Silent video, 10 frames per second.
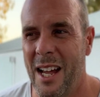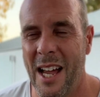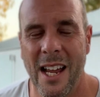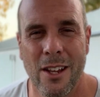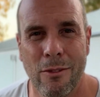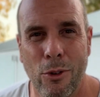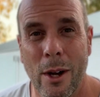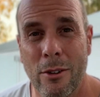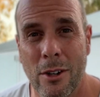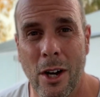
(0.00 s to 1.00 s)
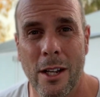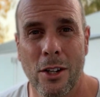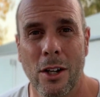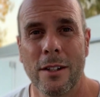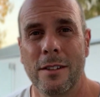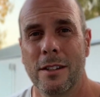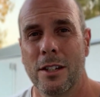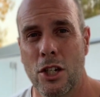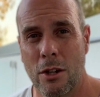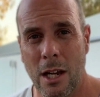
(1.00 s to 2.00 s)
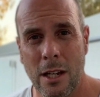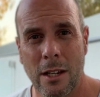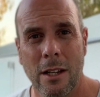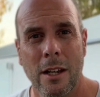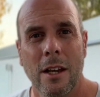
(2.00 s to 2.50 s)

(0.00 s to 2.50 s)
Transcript: or $490 Australian,